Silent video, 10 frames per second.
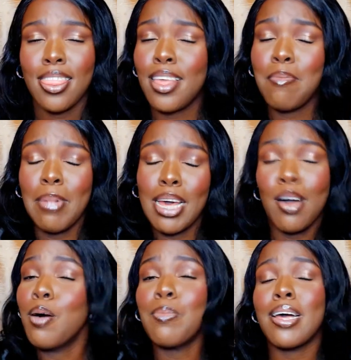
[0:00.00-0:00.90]
That might
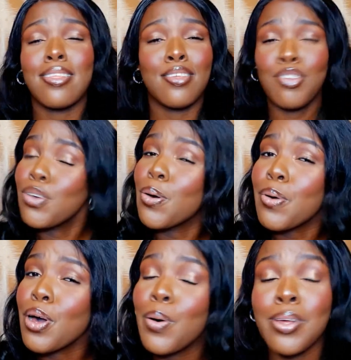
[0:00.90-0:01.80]
come as a
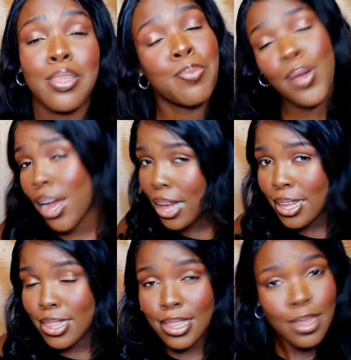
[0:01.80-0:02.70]
joke or a
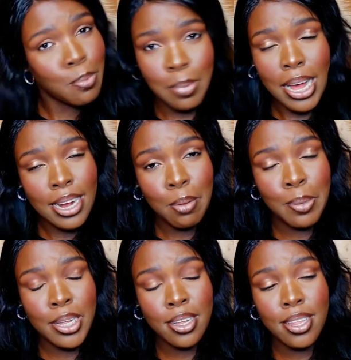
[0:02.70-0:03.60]
surprise to somebody,
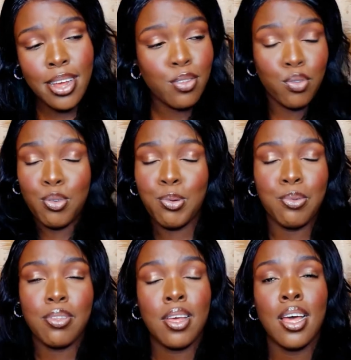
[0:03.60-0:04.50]
but that's the
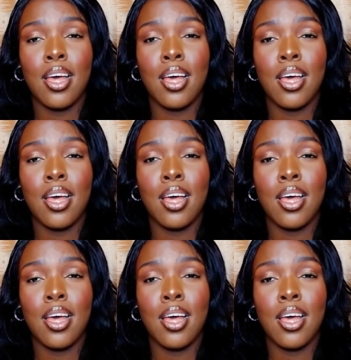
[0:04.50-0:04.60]
truth.